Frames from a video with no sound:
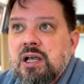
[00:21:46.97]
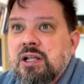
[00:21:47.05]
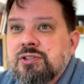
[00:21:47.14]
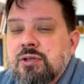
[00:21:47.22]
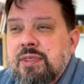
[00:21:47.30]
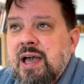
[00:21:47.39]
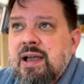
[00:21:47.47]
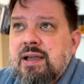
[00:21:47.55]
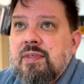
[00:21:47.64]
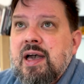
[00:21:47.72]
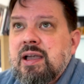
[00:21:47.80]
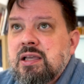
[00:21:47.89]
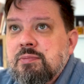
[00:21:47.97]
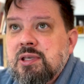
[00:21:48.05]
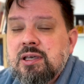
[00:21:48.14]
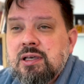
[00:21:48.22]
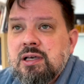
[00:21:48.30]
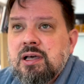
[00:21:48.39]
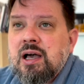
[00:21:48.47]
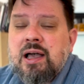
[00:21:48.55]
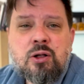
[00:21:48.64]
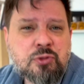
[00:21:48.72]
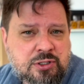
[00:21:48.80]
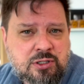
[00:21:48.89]
And so that can be a
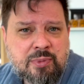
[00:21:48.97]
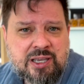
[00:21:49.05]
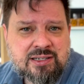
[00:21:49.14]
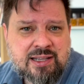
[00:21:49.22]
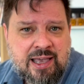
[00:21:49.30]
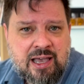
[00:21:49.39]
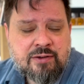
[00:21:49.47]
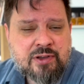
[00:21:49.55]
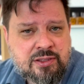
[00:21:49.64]
healthy debate to have,